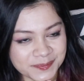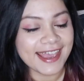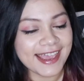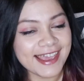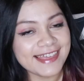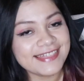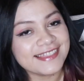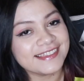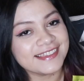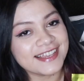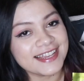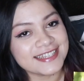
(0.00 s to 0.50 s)

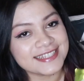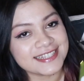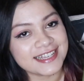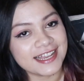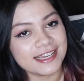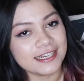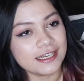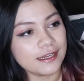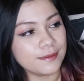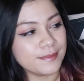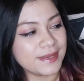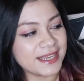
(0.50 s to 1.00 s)
And the last
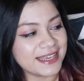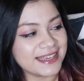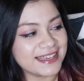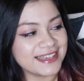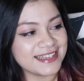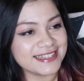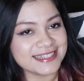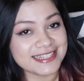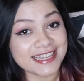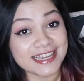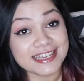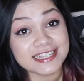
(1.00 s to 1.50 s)
item
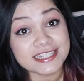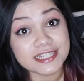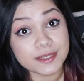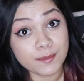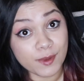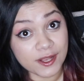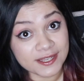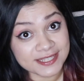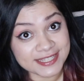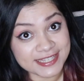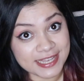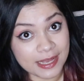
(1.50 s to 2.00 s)
is a
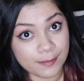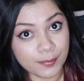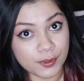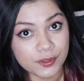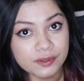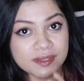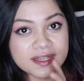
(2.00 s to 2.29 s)
small sample